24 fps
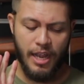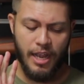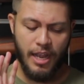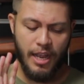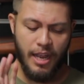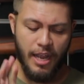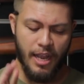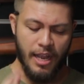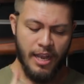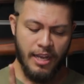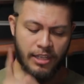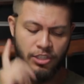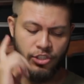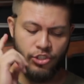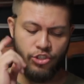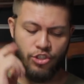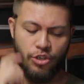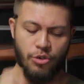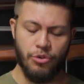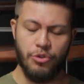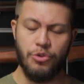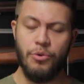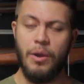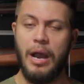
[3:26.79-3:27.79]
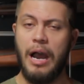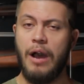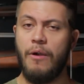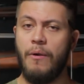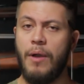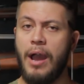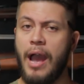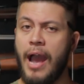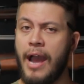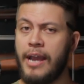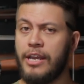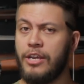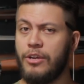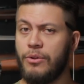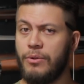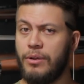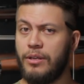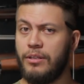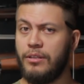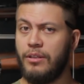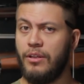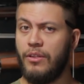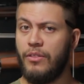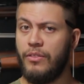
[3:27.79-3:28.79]
and show you how
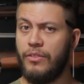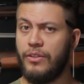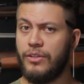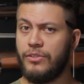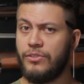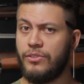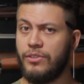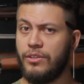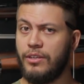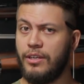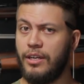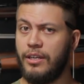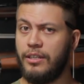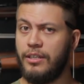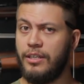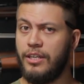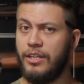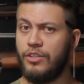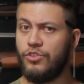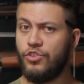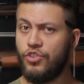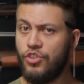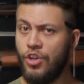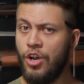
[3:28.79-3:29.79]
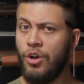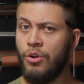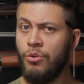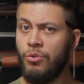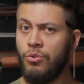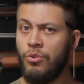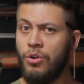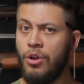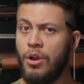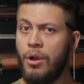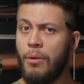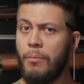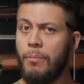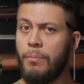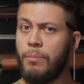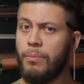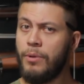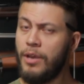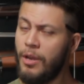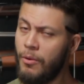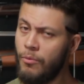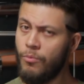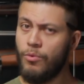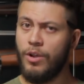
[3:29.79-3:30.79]
accurate this gun is. So
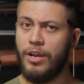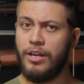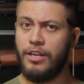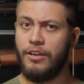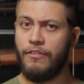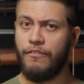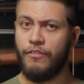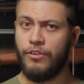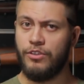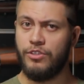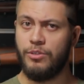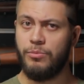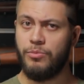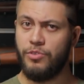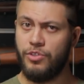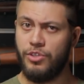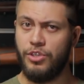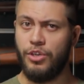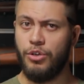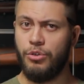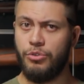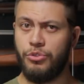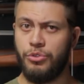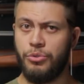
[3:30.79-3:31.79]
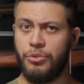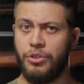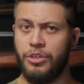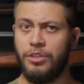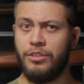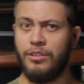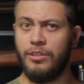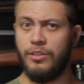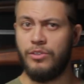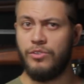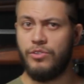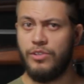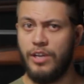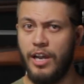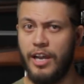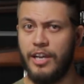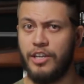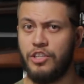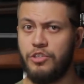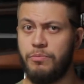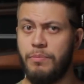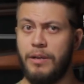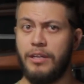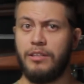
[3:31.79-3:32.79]
get ready for some CO2 goodness. I
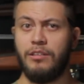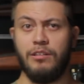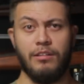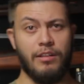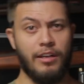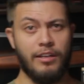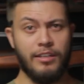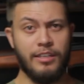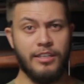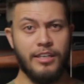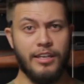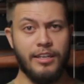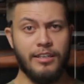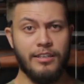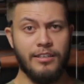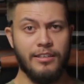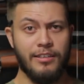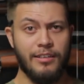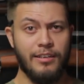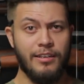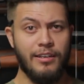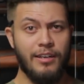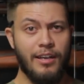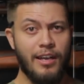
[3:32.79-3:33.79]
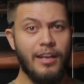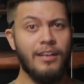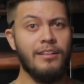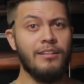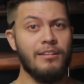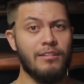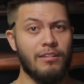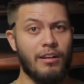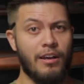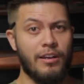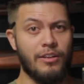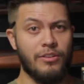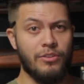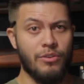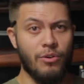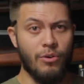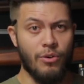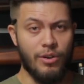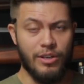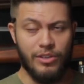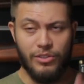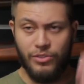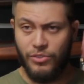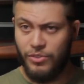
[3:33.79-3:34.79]
expect a lot of kick and a lot of
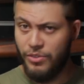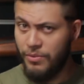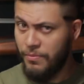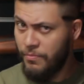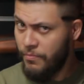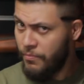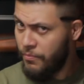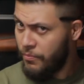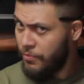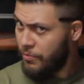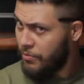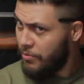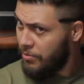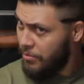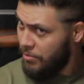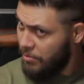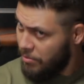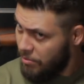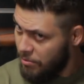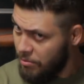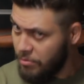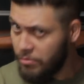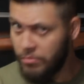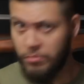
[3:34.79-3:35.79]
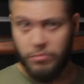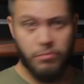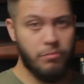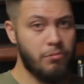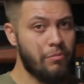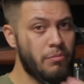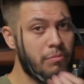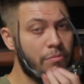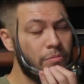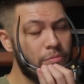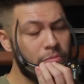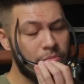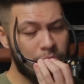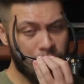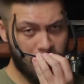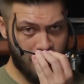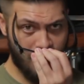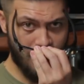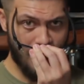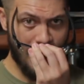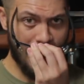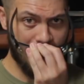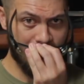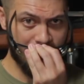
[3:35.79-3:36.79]
noise.
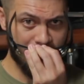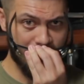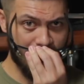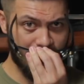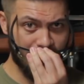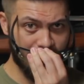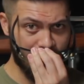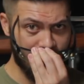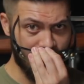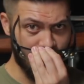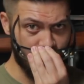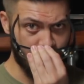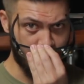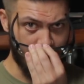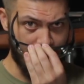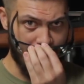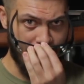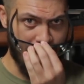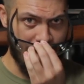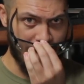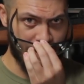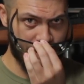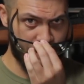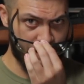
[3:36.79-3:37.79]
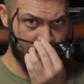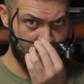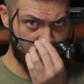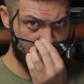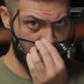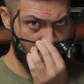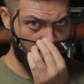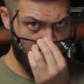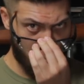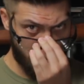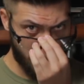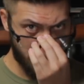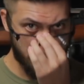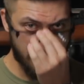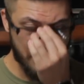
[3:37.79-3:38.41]
I decided to ditch my hat for this part.